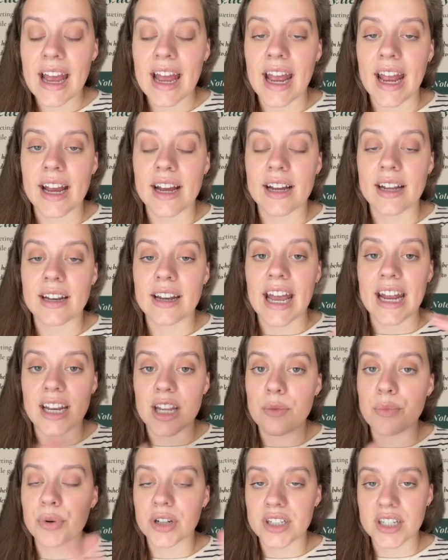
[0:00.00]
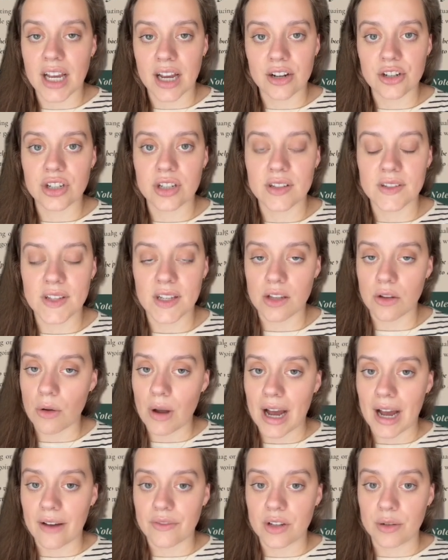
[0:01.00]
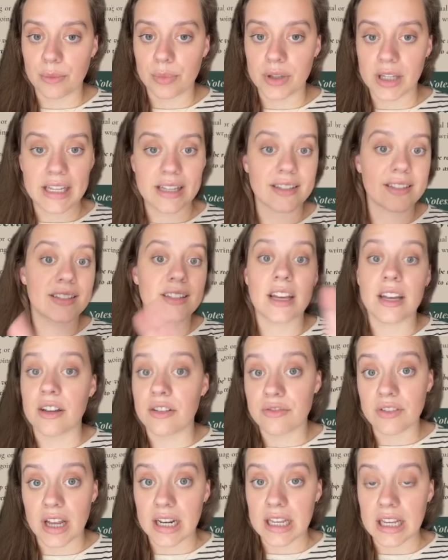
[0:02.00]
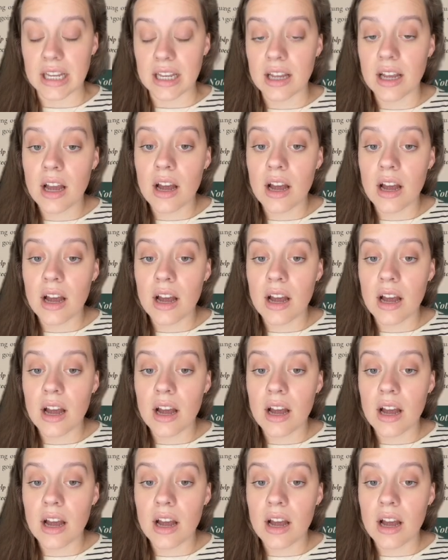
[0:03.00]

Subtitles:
and any protections that you have in place, if any,